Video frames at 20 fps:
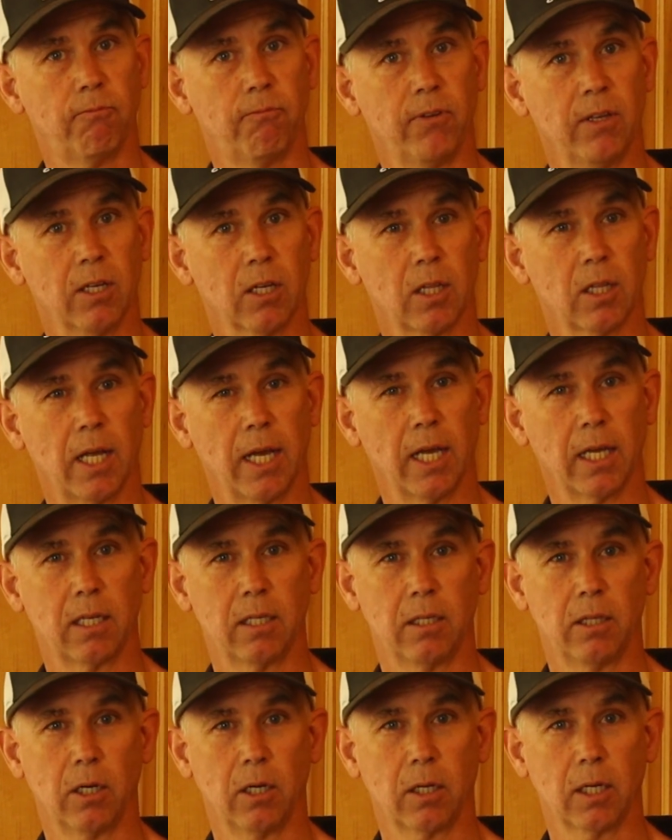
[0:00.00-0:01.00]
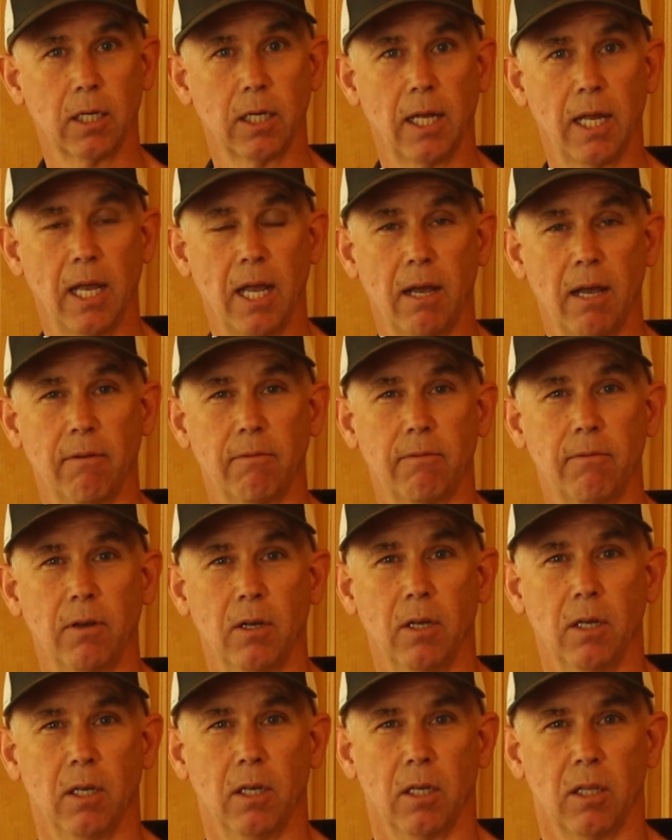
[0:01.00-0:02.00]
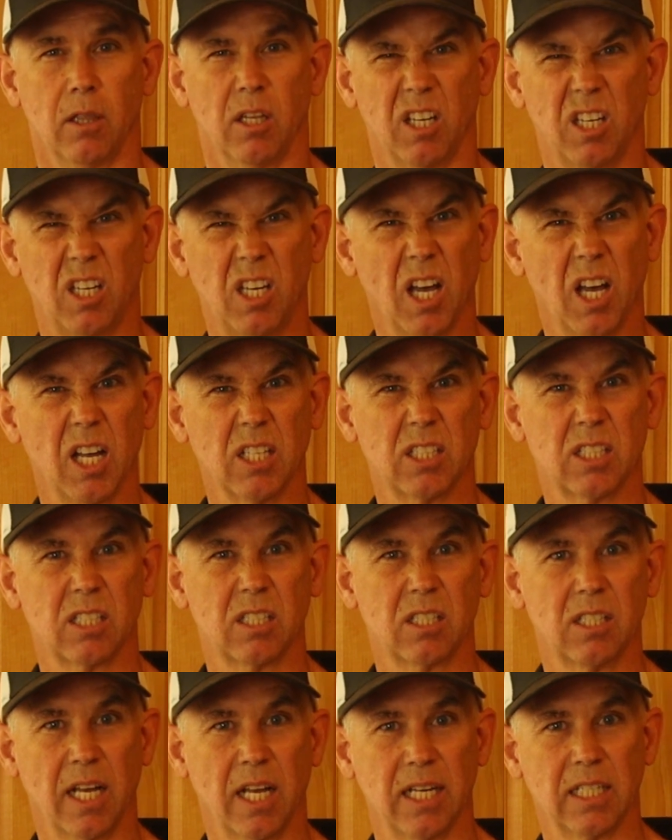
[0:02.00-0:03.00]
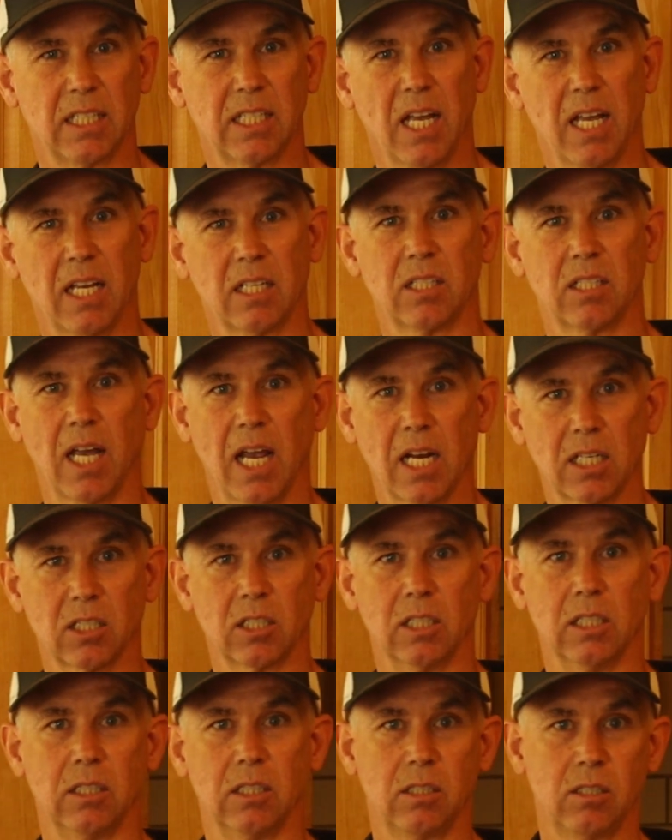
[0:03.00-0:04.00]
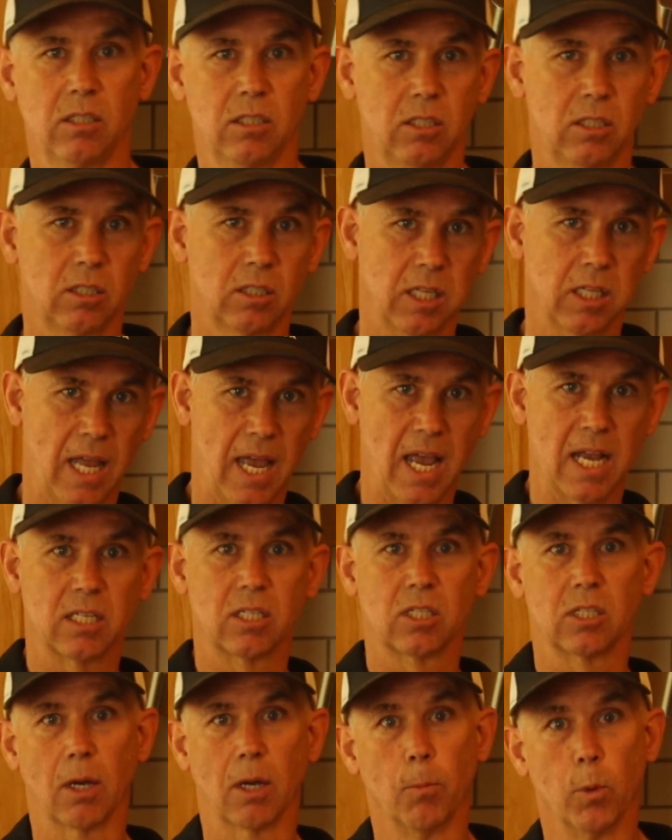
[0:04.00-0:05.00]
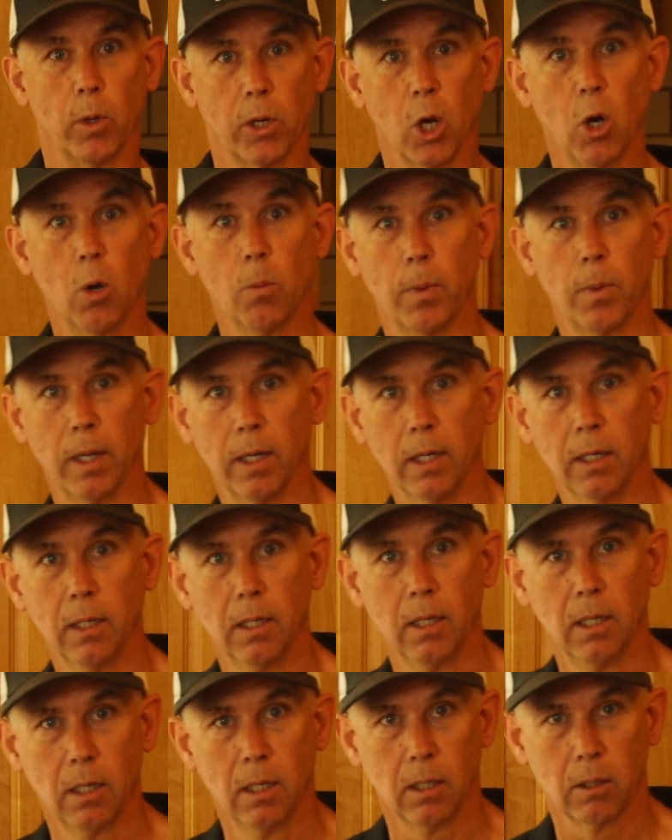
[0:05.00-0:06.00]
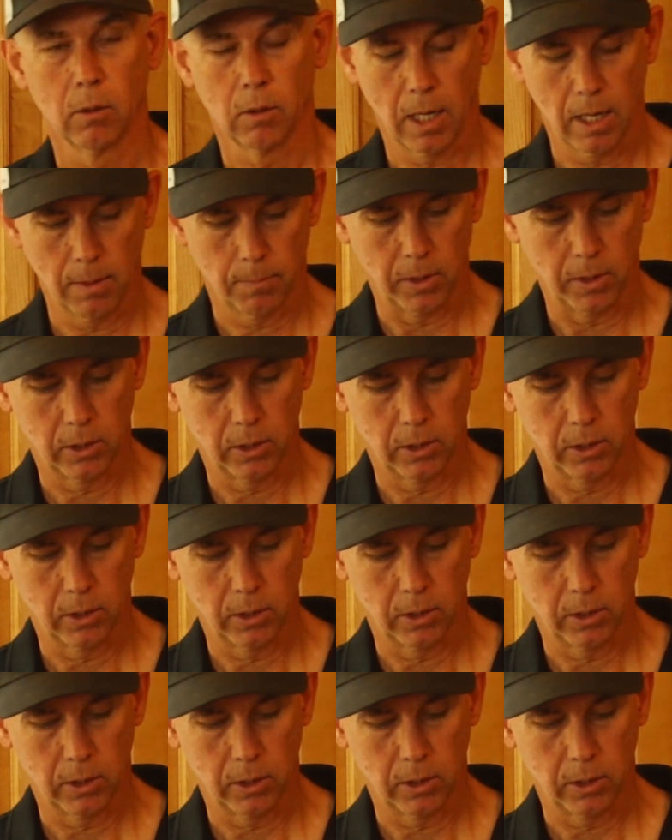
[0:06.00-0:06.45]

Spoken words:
feel like they're going to have the guts that it takes to actually slash someone open, right?